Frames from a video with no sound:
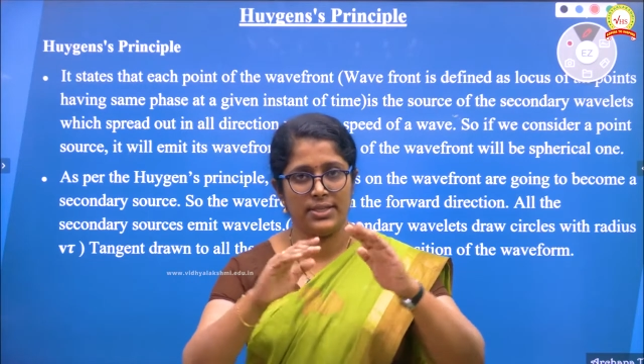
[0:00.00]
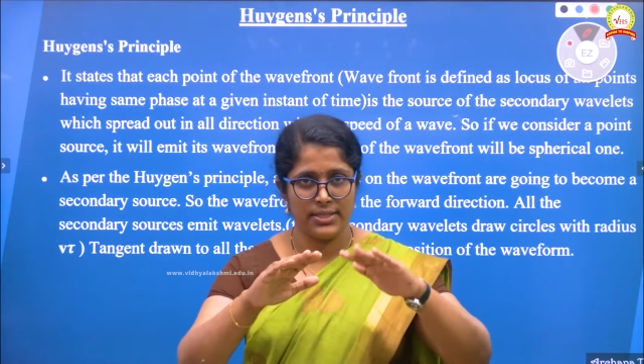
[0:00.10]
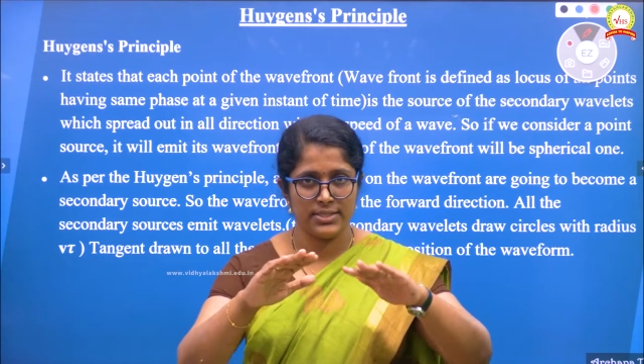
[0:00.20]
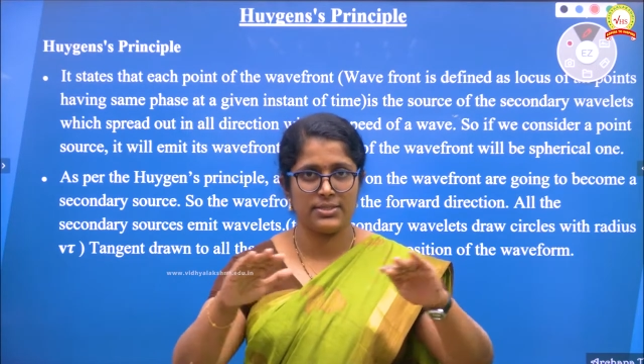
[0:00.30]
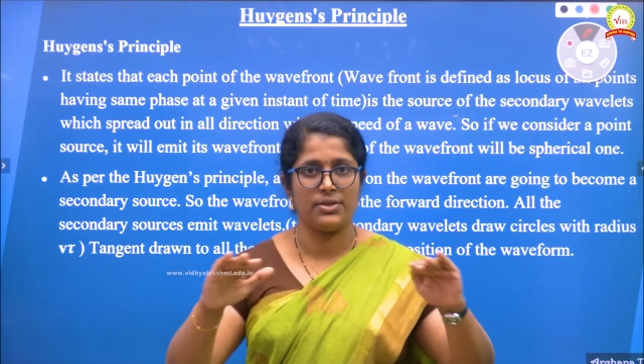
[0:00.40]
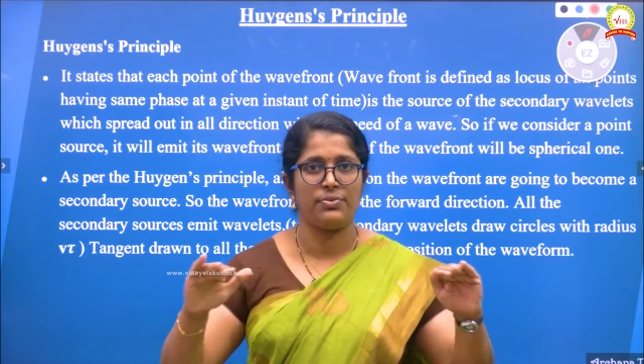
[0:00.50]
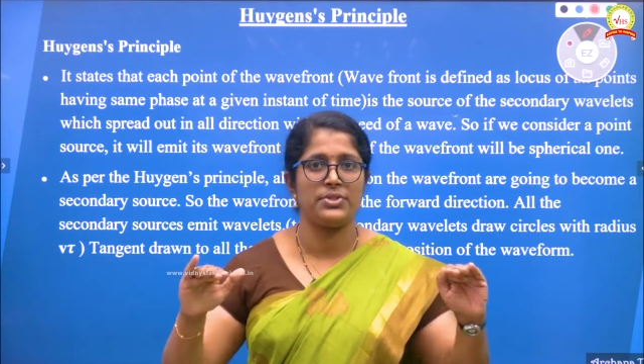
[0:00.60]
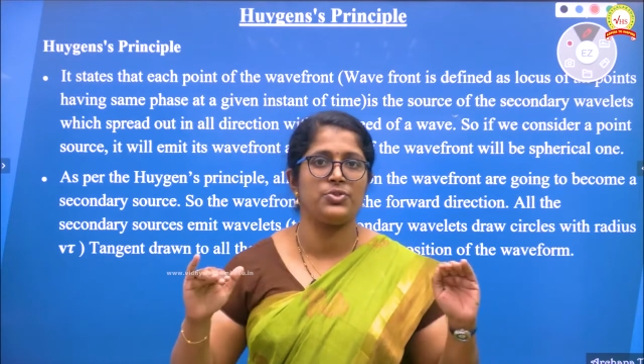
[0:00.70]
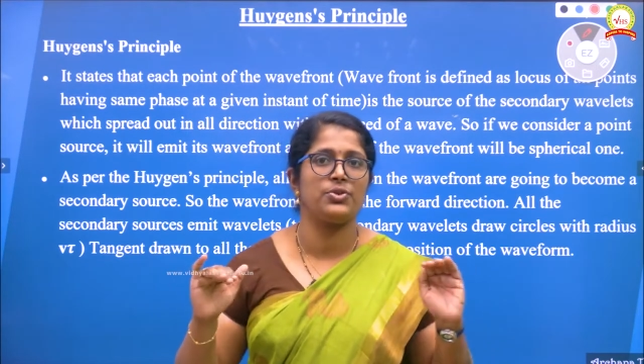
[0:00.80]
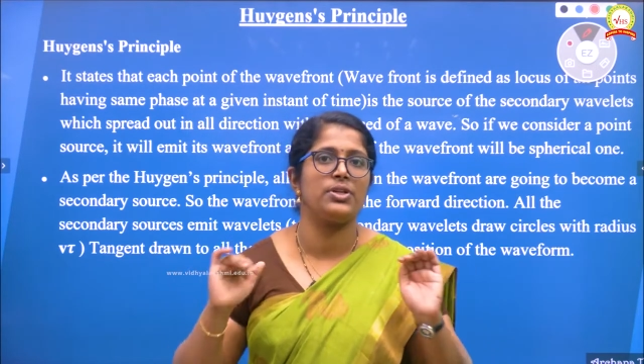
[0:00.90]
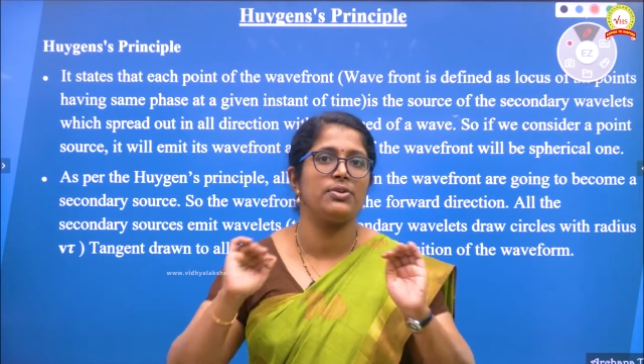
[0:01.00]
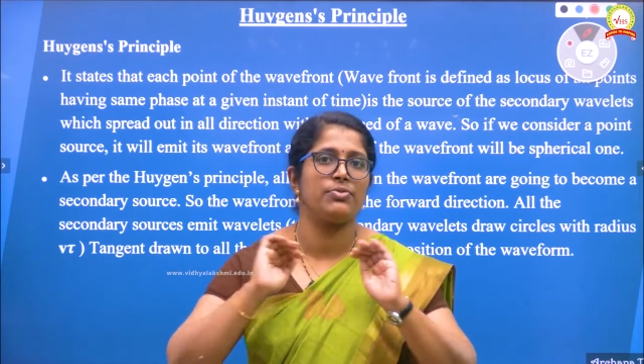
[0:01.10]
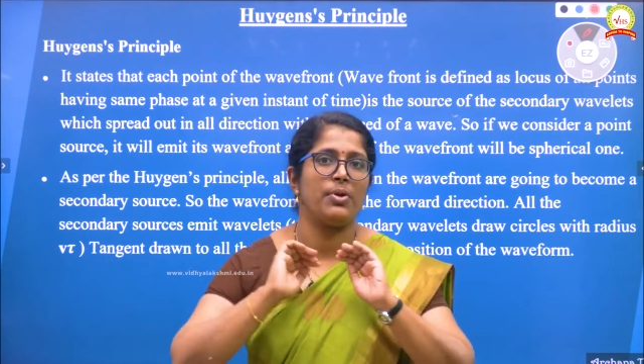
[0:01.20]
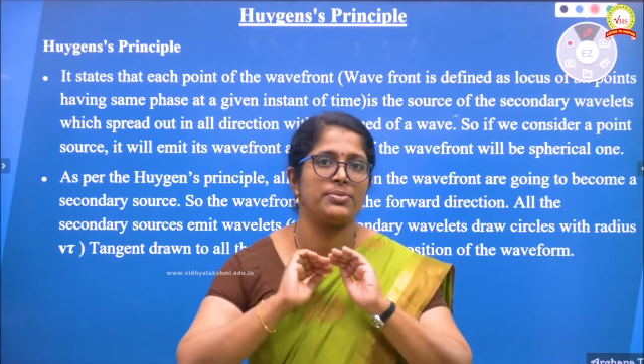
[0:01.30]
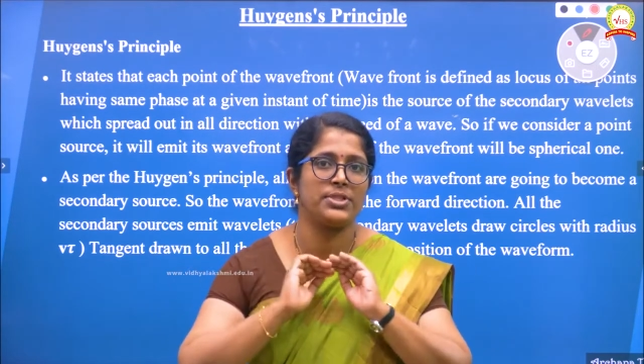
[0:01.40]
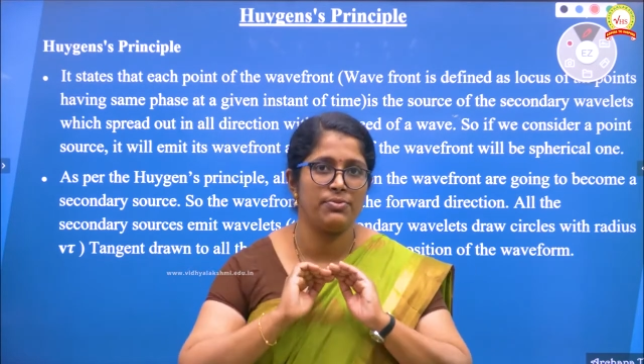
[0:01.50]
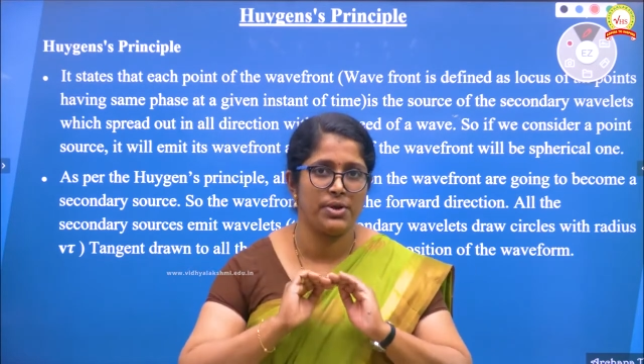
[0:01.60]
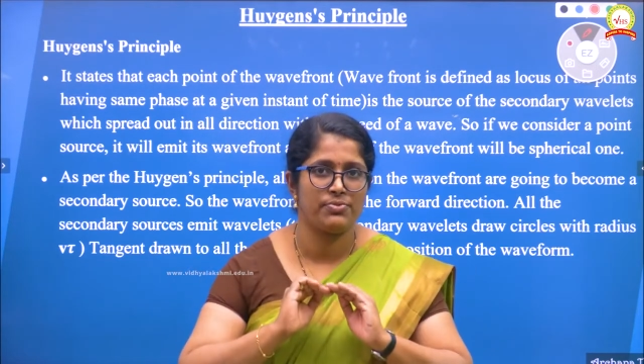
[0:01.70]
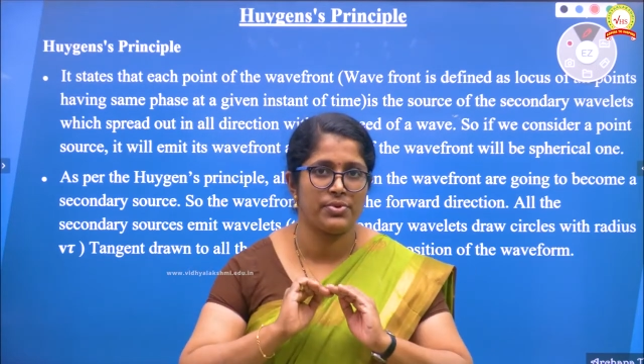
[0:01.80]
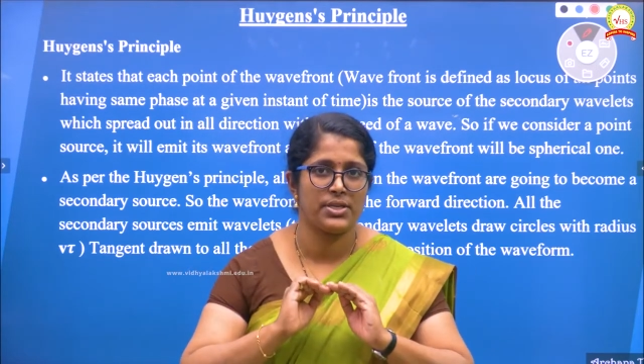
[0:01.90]
Their surface together forms a
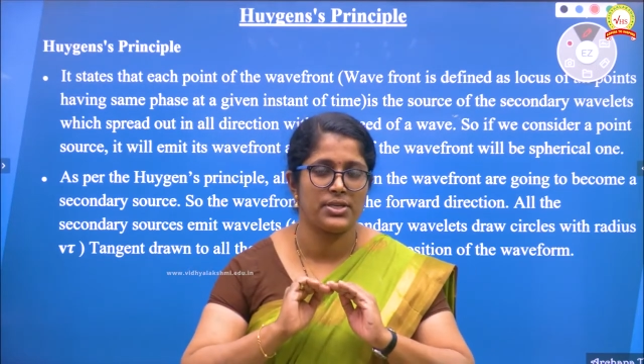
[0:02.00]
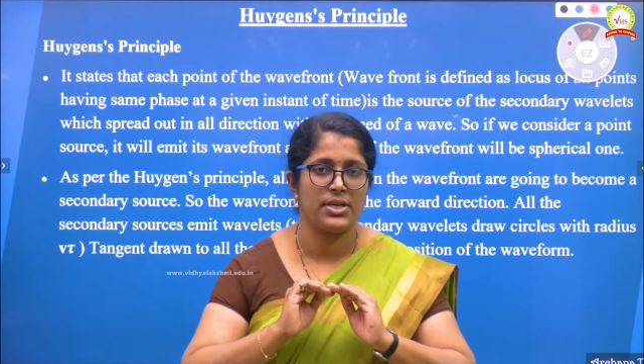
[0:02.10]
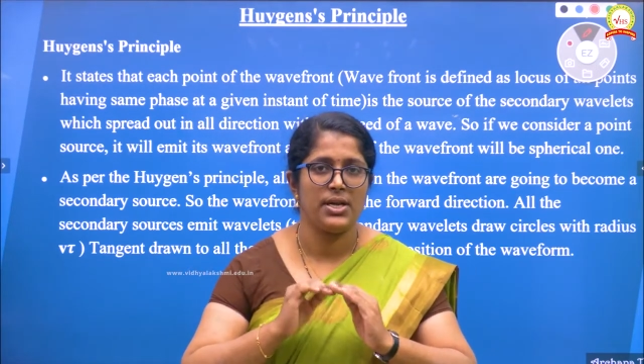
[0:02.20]
wavefront.